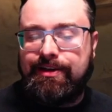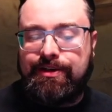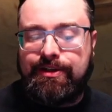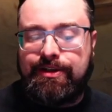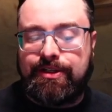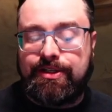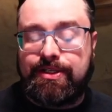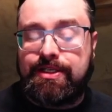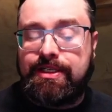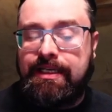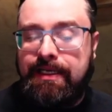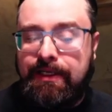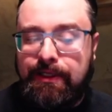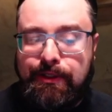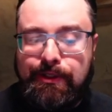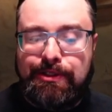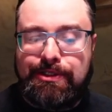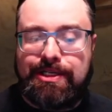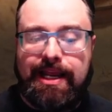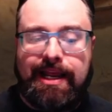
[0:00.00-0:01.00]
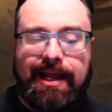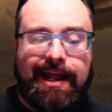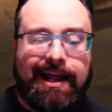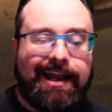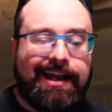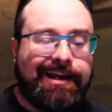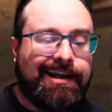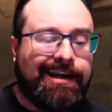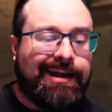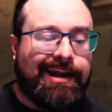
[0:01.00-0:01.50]
just heals
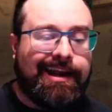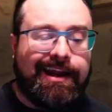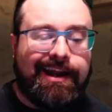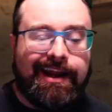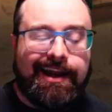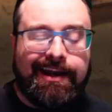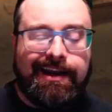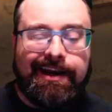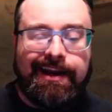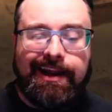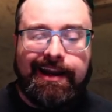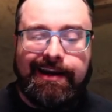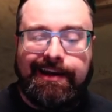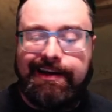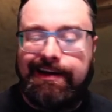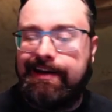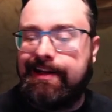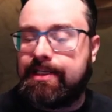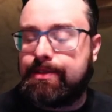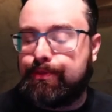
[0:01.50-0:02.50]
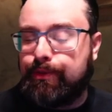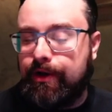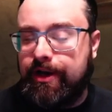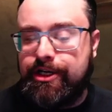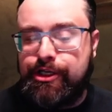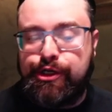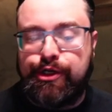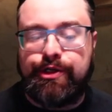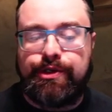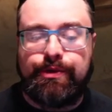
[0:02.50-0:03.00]
and
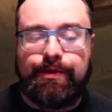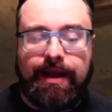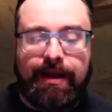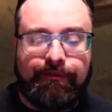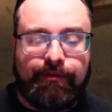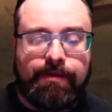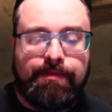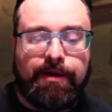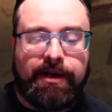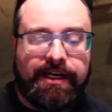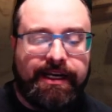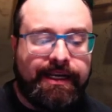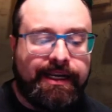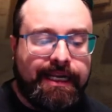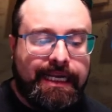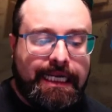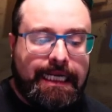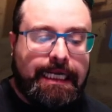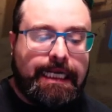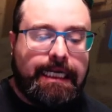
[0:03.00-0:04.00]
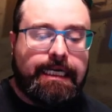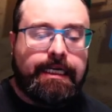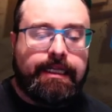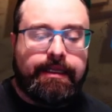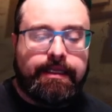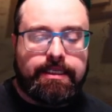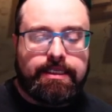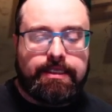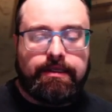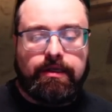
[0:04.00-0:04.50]
inspiration to everybody in
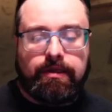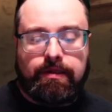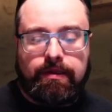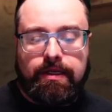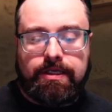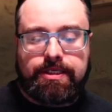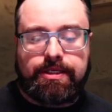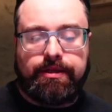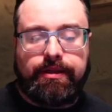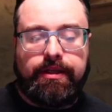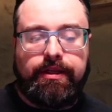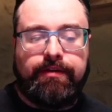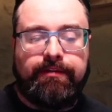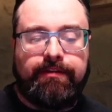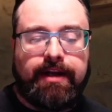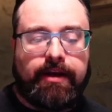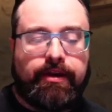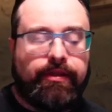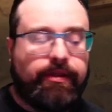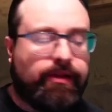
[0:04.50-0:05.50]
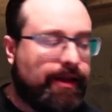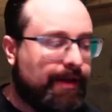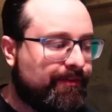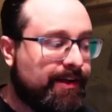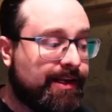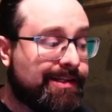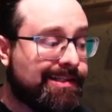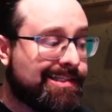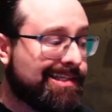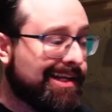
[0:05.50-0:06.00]
this little cluster that you've got on the
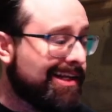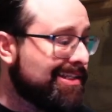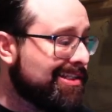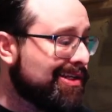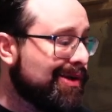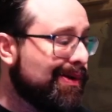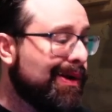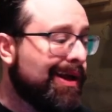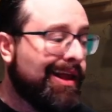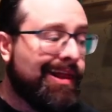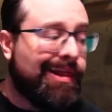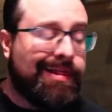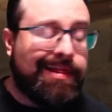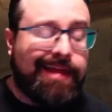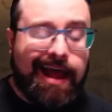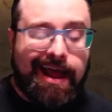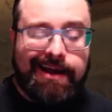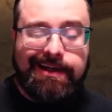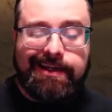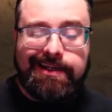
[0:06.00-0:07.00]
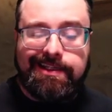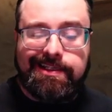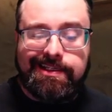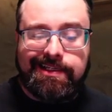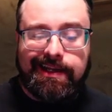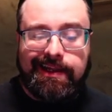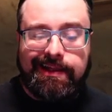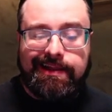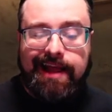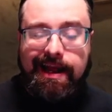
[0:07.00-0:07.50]
left-hand side. So that is
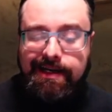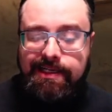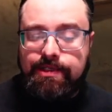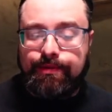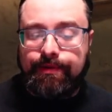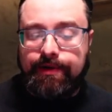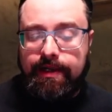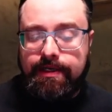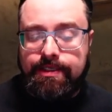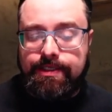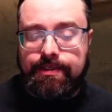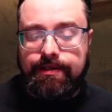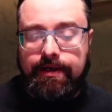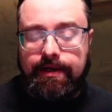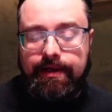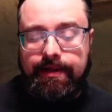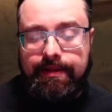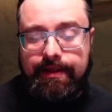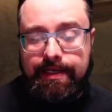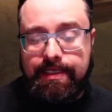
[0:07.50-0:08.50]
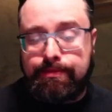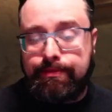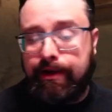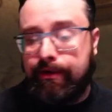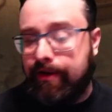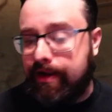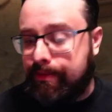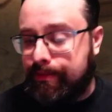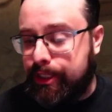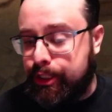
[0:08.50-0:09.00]
what I saw, and that is my
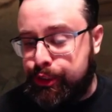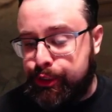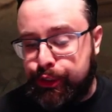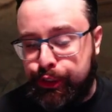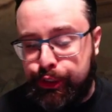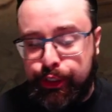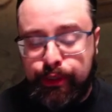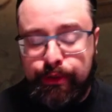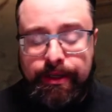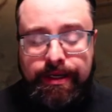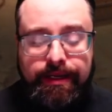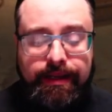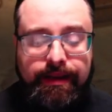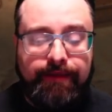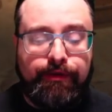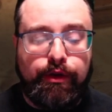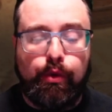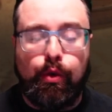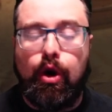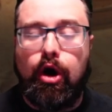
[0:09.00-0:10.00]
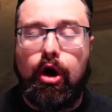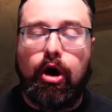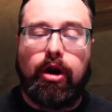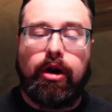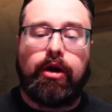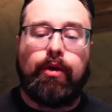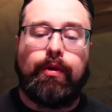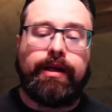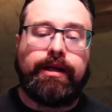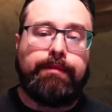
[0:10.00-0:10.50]
recommendation to you. If you are
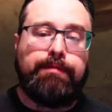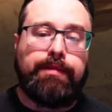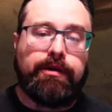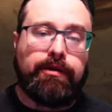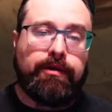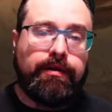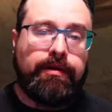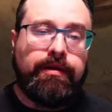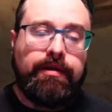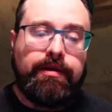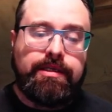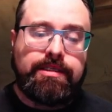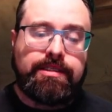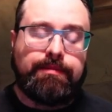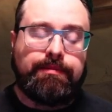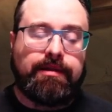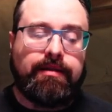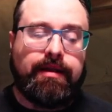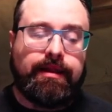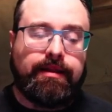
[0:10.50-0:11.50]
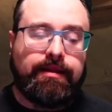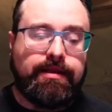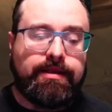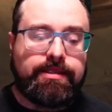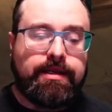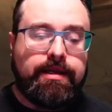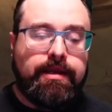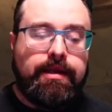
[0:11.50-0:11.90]
going to build something like this,